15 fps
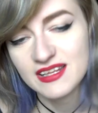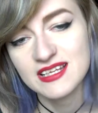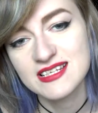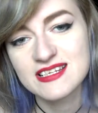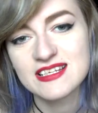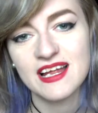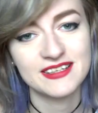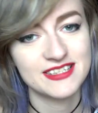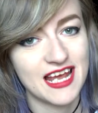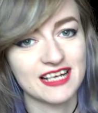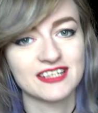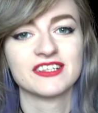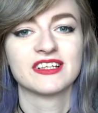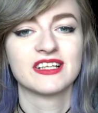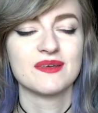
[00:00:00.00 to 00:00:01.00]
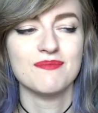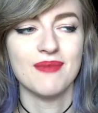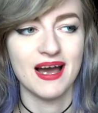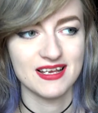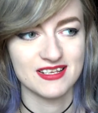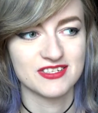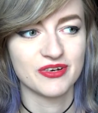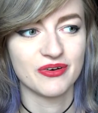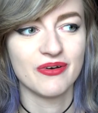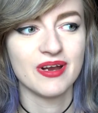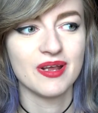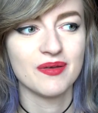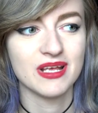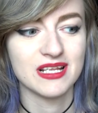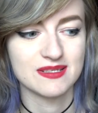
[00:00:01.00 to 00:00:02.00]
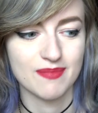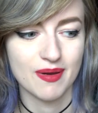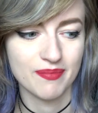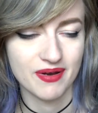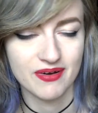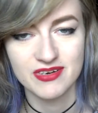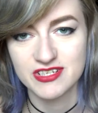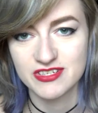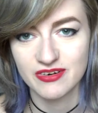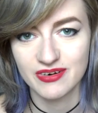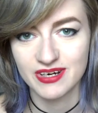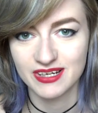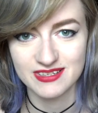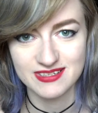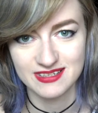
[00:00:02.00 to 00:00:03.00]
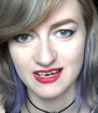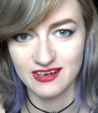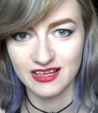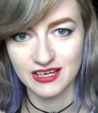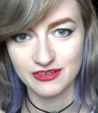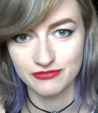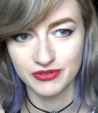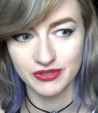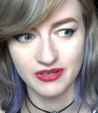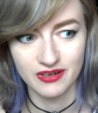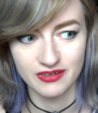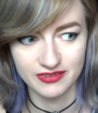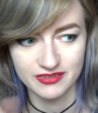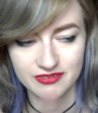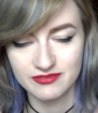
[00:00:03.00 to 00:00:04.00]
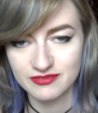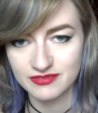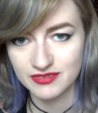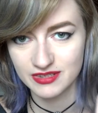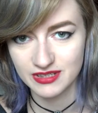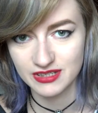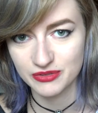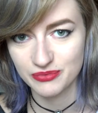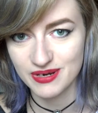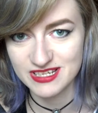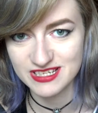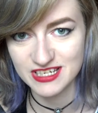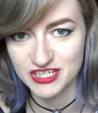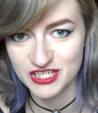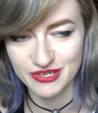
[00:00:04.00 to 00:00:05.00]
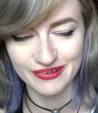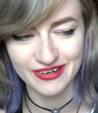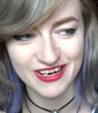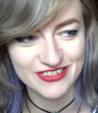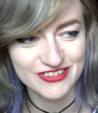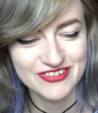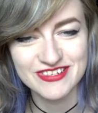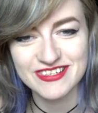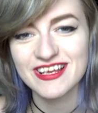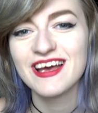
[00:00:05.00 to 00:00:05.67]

this is not technically my story, it's my parents' story because they're like full-on crazy geocachers.